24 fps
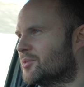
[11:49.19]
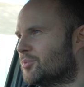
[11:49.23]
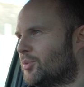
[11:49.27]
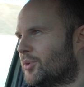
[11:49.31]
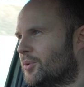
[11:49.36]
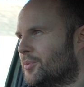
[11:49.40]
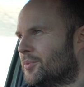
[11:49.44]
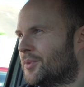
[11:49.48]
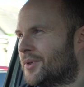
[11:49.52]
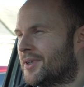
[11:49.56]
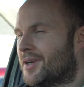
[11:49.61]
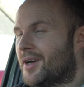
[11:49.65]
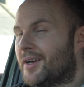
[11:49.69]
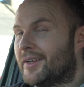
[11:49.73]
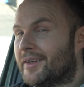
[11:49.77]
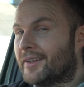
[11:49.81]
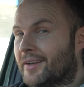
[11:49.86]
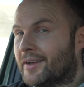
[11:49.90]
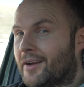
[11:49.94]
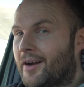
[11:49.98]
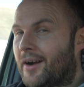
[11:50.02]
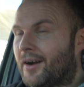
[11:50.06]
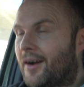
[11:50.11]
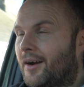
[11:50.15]
but we're not in
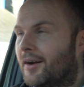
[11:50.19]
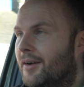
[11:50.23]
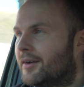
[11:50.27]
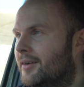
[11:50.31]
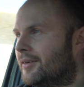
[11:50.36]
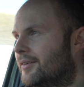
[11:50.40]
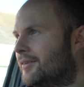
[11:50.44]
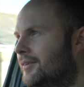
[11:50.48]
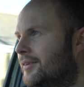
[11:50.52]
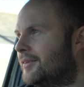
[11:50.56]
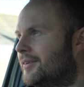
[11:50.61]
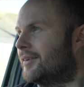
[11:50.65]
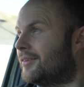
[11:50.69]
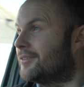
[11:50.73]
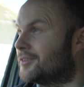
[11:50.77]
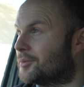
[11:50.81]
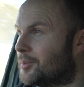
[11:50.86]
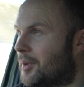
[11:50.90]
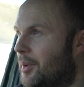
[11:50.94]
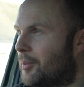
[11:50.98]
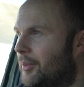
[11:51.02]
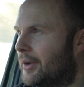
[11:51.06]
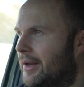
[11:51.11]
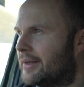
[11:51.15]
a car. You have to
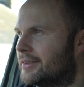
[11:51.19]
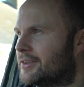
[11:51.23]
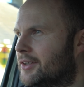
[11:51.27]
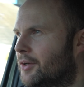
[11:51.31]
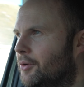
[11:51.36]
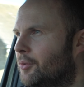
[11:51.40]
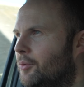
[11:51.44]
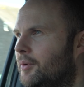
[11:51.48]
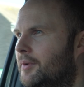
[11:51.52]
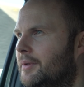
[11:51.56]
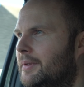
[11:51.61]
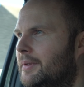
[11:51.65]
remember that too.